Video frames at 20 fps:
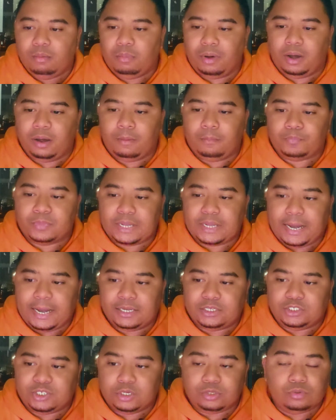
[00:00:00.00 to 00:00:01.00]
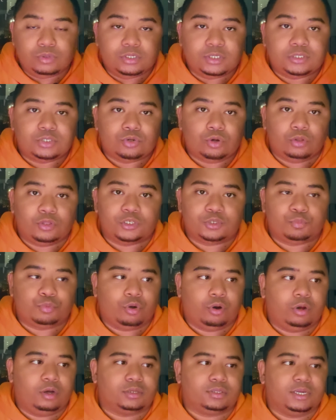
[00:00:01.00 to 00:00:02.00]
but I genuinely saw this
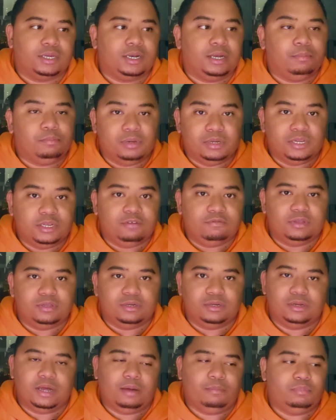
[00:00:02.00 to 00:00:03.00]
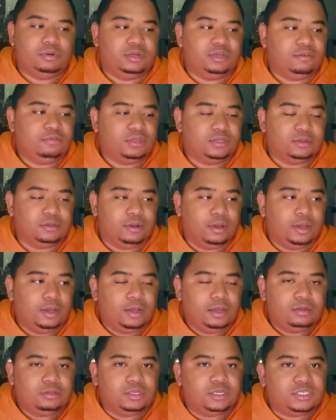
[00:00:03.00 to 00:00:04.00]
product and I believed in it. I believed in
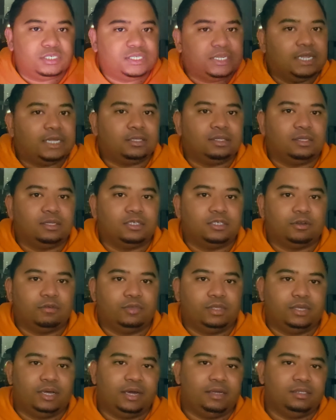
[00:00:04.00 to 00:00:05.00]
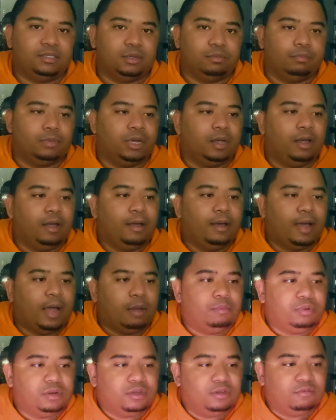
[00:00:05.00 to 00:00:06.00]
the slickness of the item.
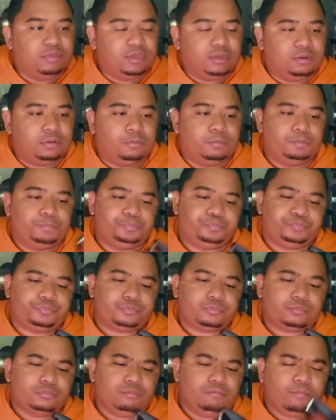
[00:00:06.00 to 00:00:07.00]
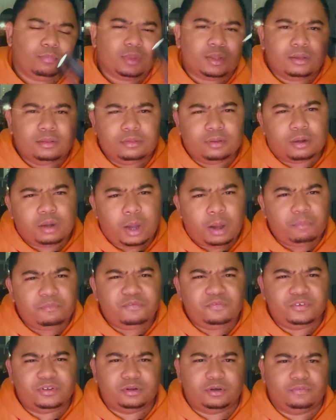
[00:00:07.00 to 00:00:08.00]
I believed in the
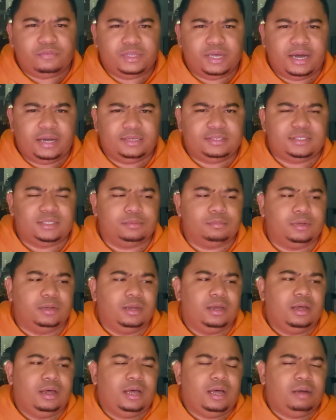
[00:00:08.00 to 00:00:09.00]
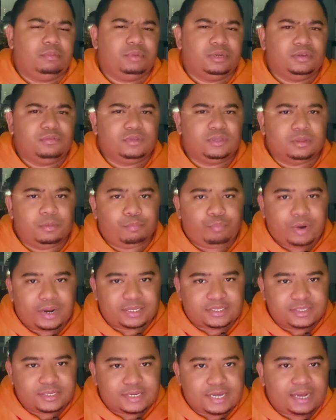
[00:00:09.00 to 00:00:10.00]
comfort of the item. I believed in the
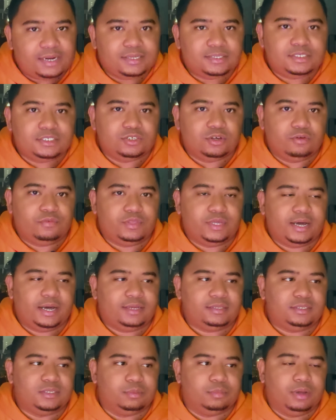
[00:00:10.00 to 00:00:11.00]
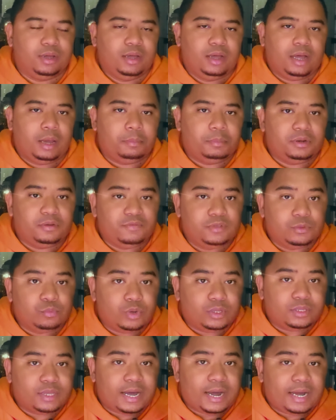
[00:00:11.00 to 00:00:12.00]
practicality of the item. I believed in
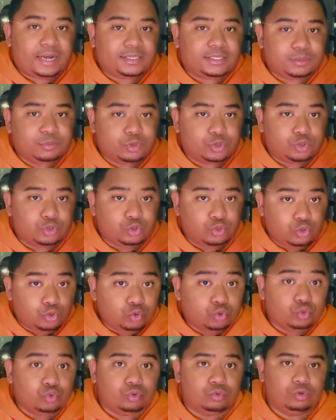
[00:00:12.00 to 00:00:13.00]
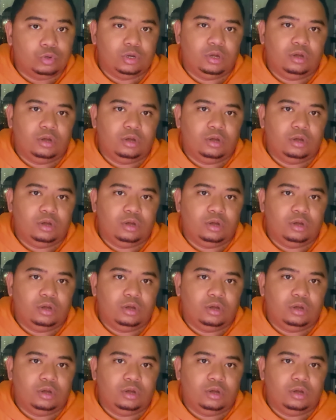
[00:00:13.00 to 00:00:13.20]
what the item could do